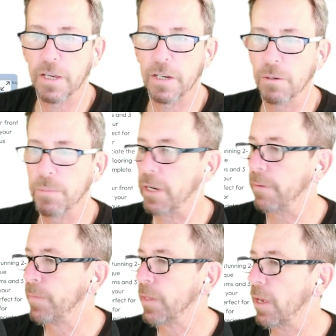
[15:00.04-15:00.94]
it here, but
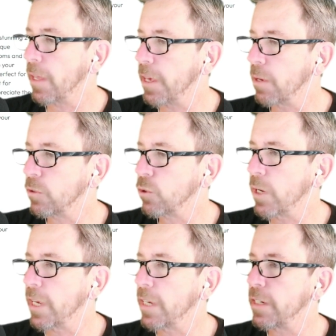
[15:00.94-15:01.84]
I think it was
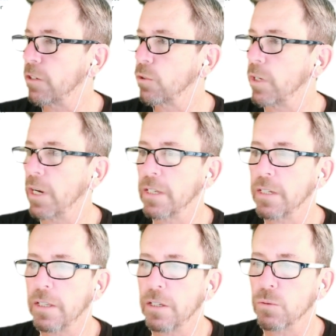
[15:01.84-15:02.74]
2018 or
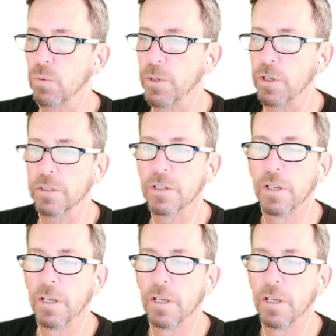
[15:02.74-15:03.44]
2019 these were built.